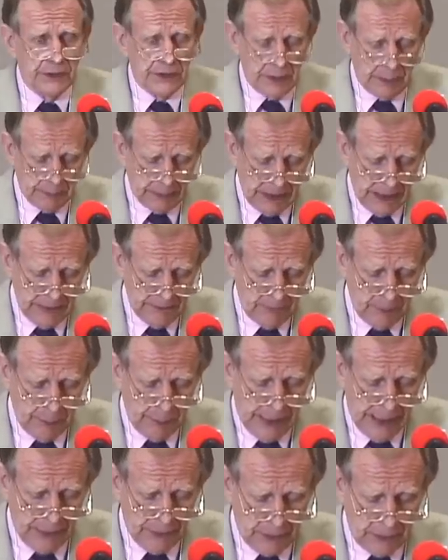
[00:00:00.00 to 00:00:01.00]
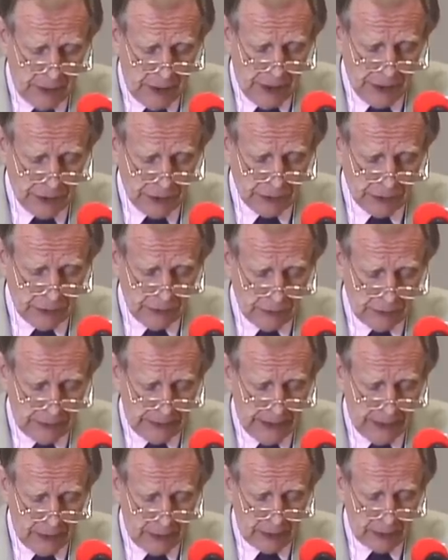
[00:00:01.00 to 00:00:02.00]
some kind of a pathological
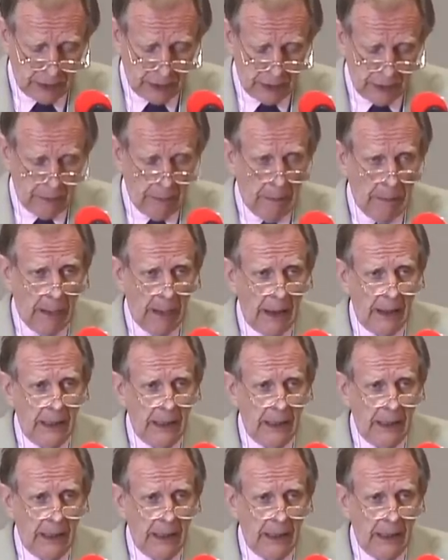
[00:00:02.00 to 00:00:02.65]
character.